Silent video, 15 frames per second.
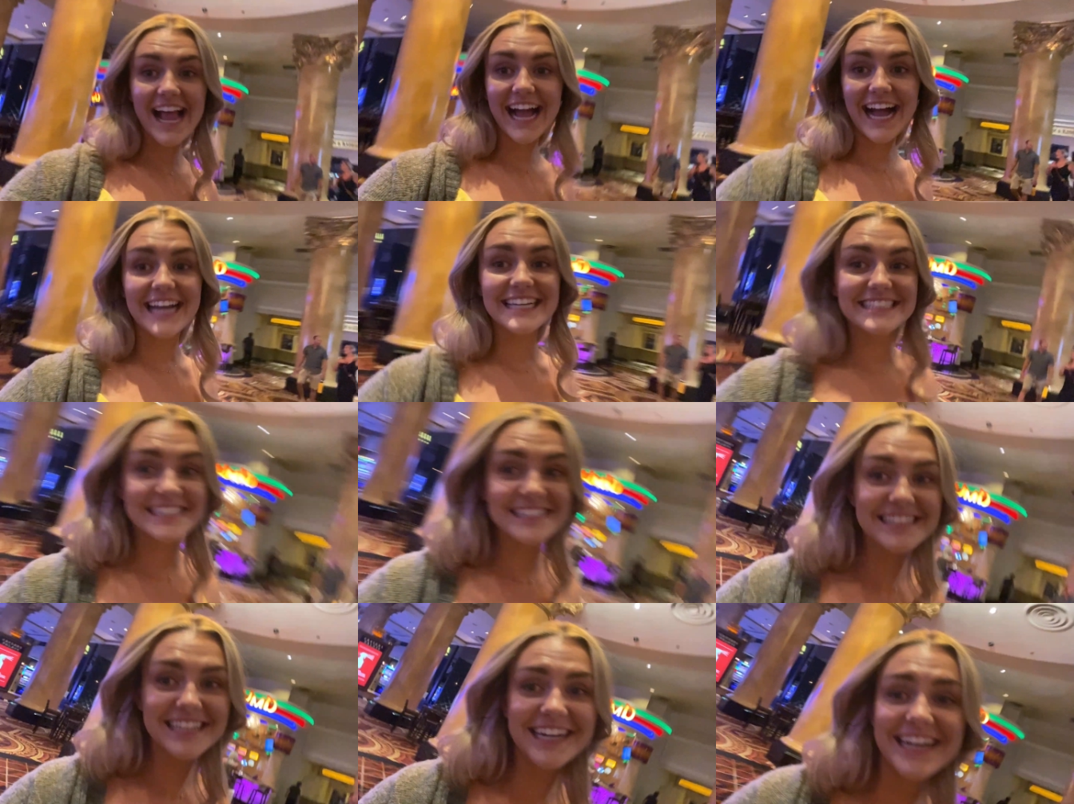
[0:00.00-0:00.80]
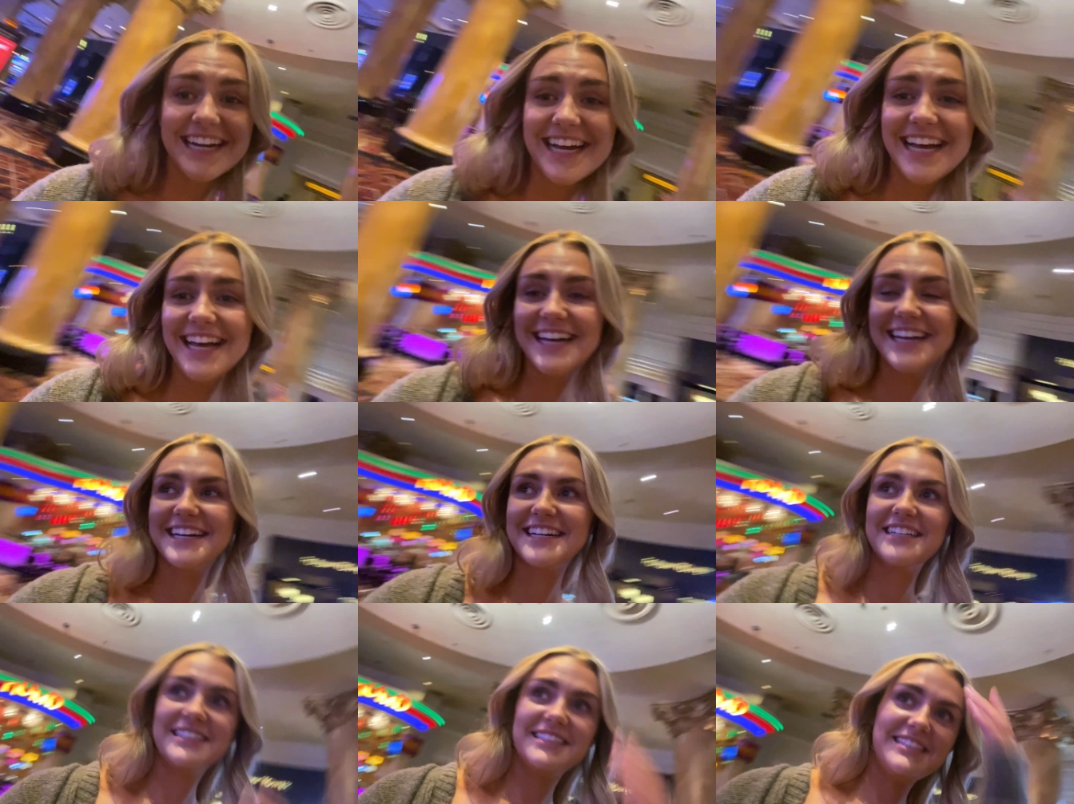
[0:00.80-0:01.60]
Guys. That's gonna be
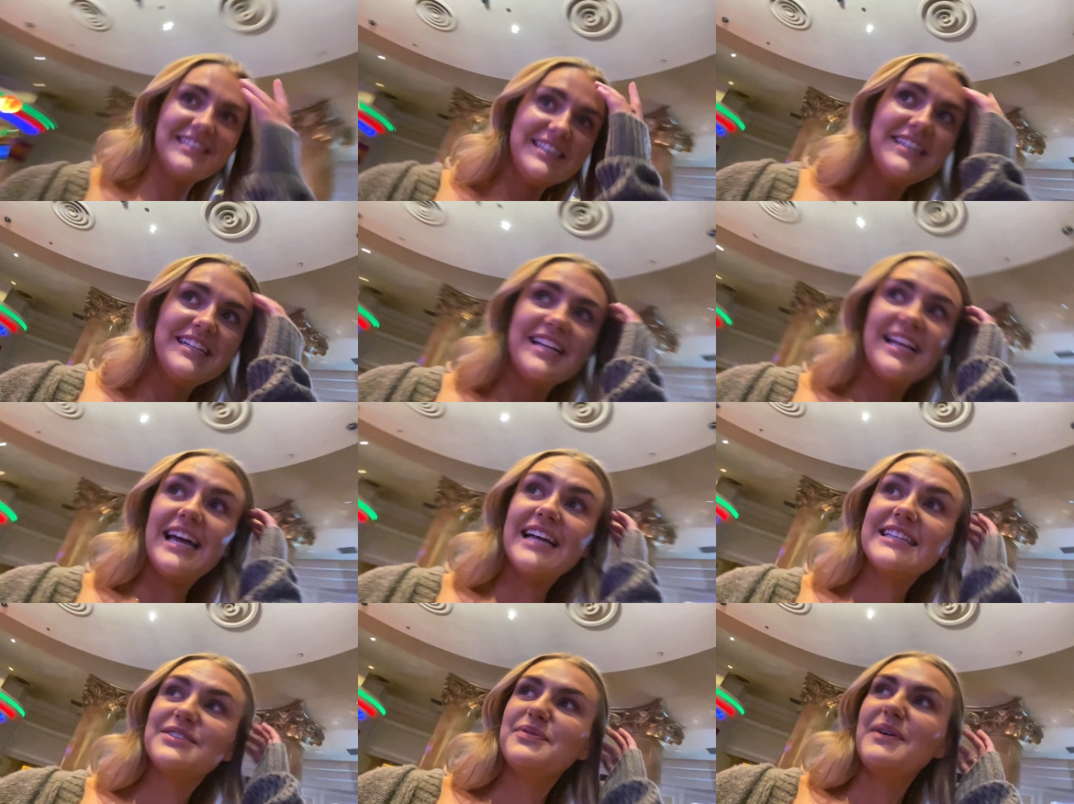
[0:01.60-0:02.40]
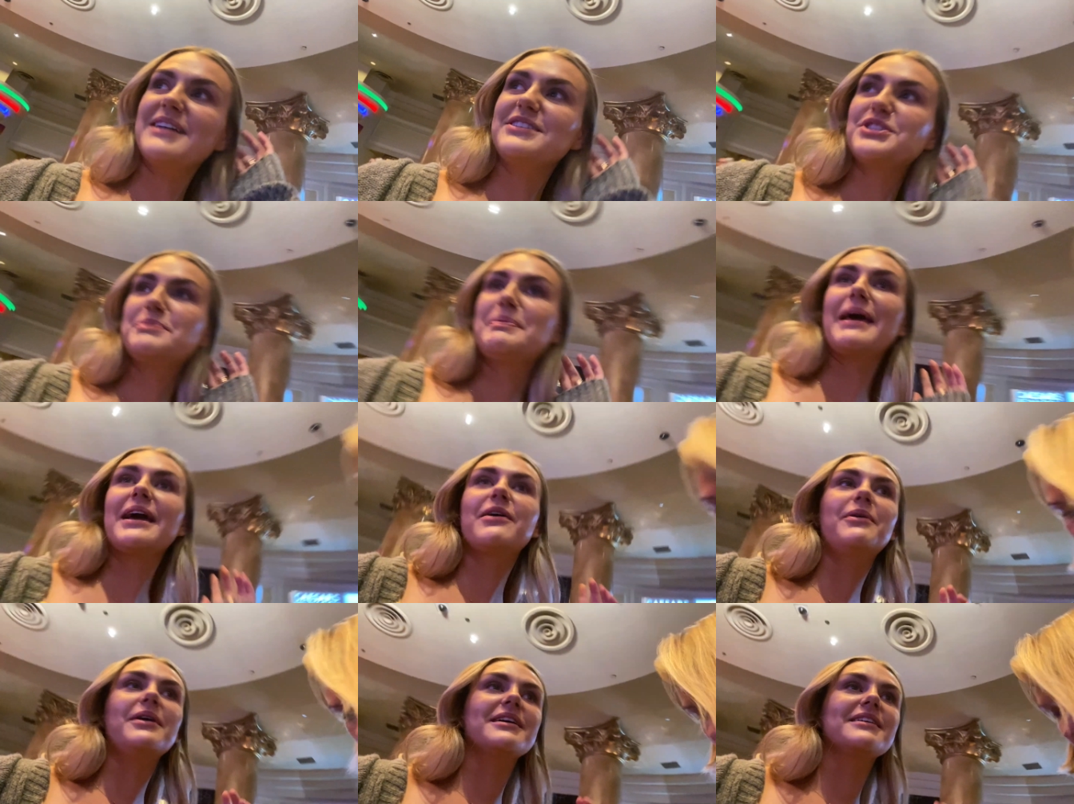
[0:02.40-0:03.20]
really fast. It's fine, just pick
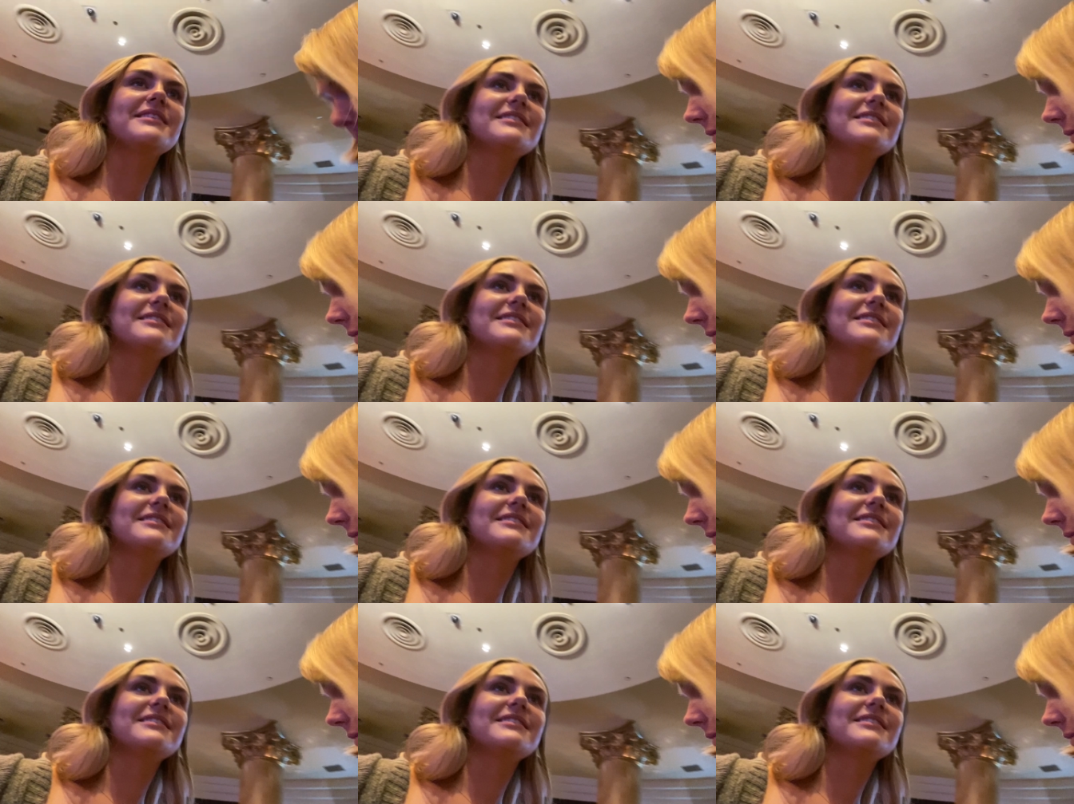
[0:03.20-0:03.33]
one.